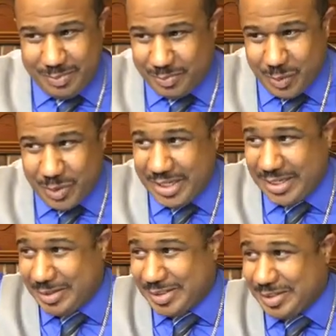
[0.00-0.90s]
40
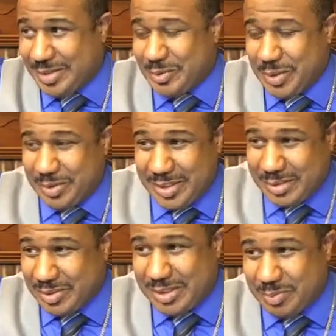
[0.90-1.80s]
years they're in the
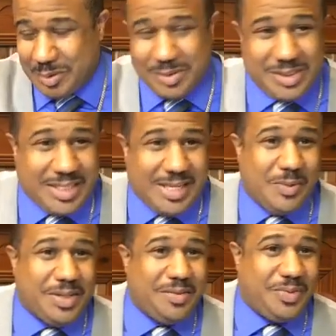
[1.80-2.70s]
wilderness when it's supposed to take
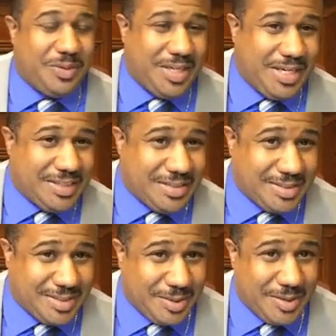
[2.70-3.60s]
only a few days'
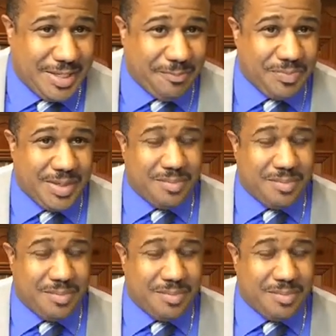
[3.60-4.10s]
journey